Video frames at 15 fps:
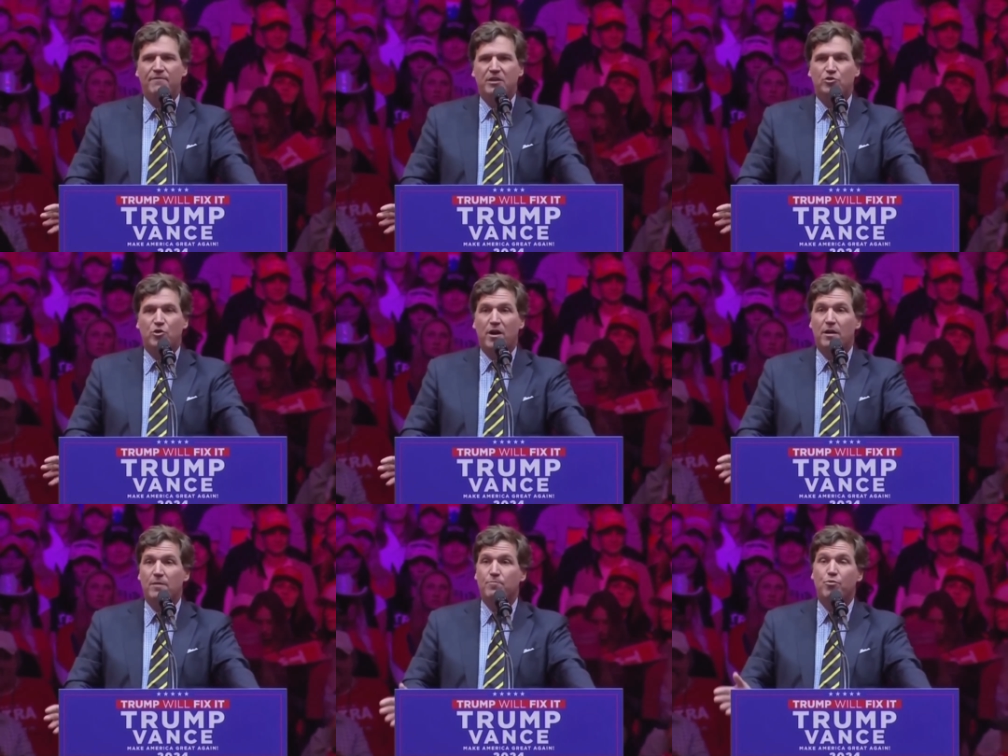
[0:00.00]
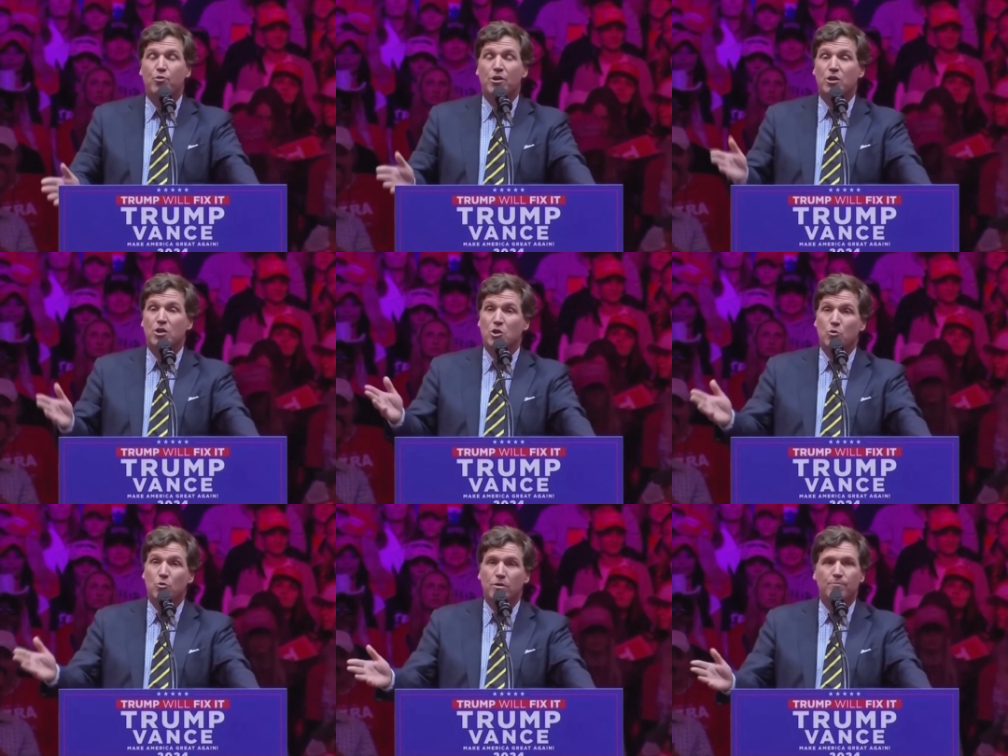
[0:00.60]
they try and put
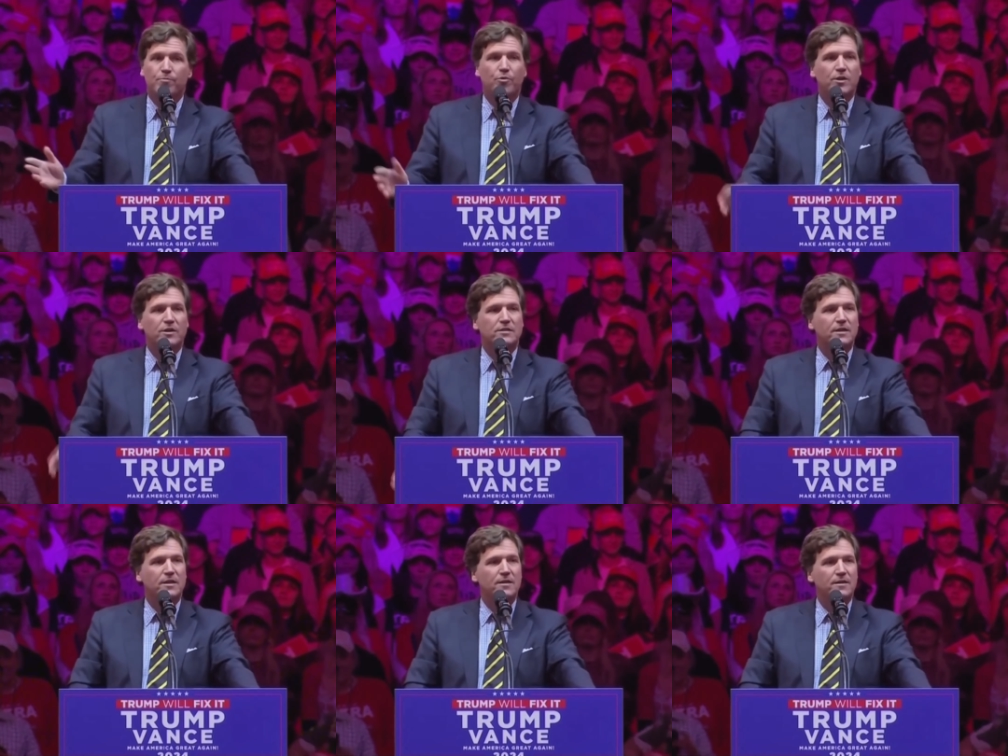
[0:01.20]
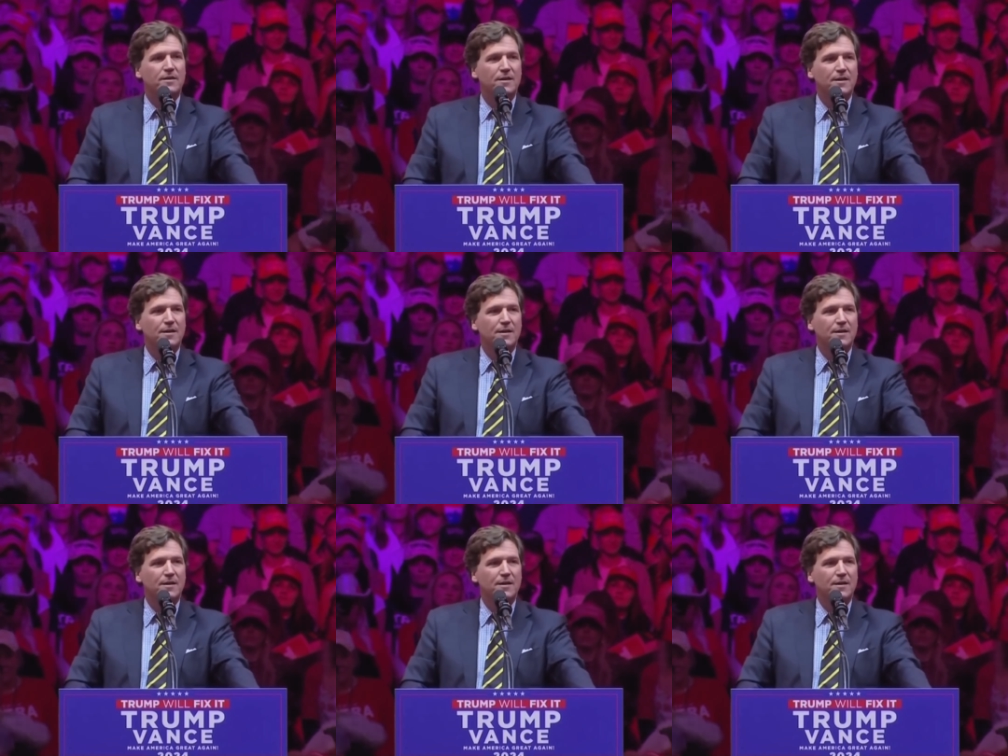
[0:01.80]
you in prison,